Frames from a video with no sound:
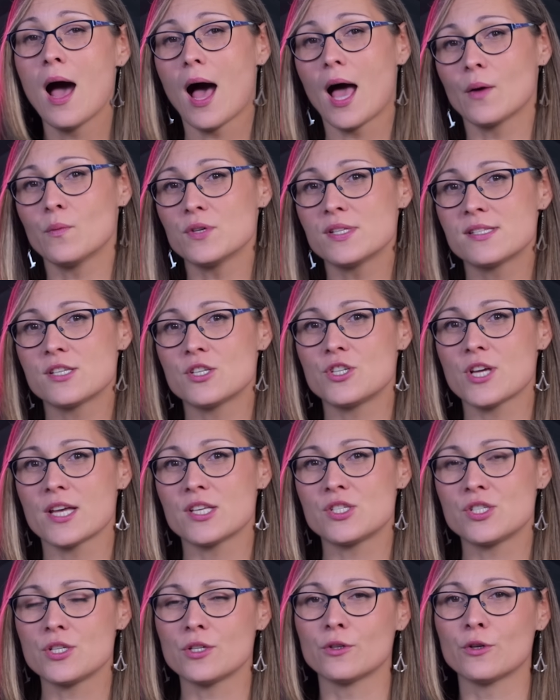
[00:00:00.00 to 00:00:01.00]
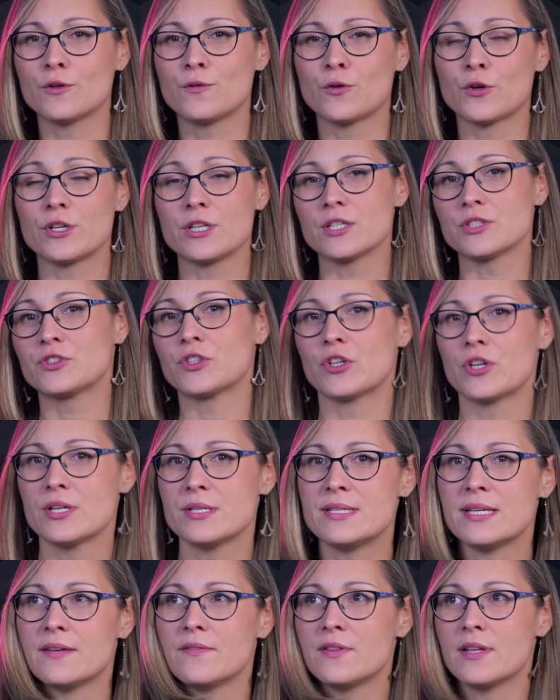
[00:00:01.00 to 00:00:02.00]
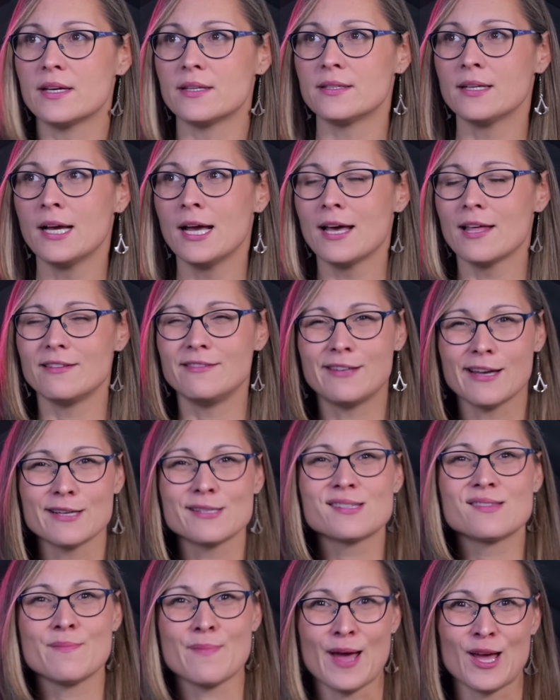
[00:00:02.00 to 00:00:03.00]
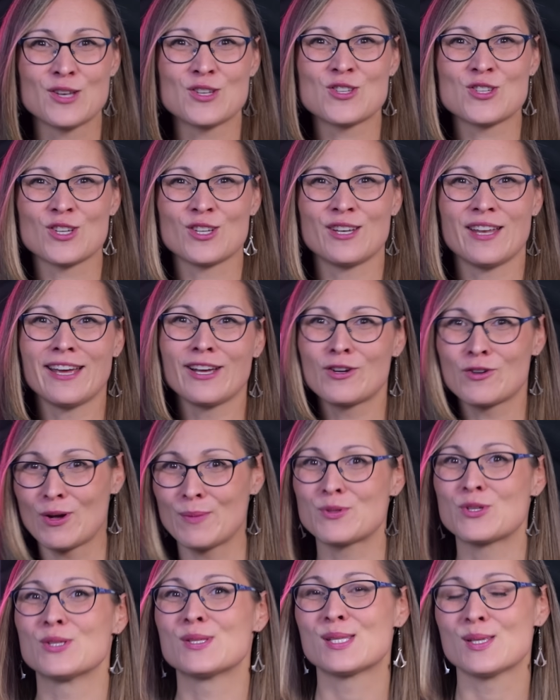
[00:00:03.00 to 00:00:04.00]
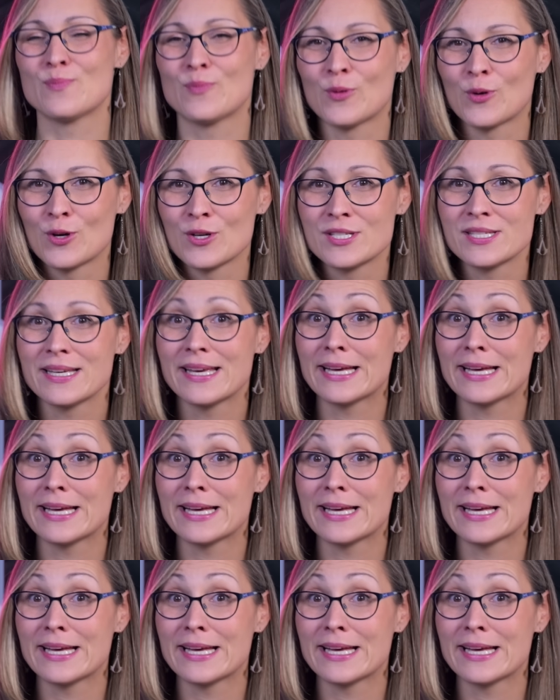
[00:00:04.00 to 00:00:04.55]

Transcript: I would suggest you look for an alternative that does mention encryption support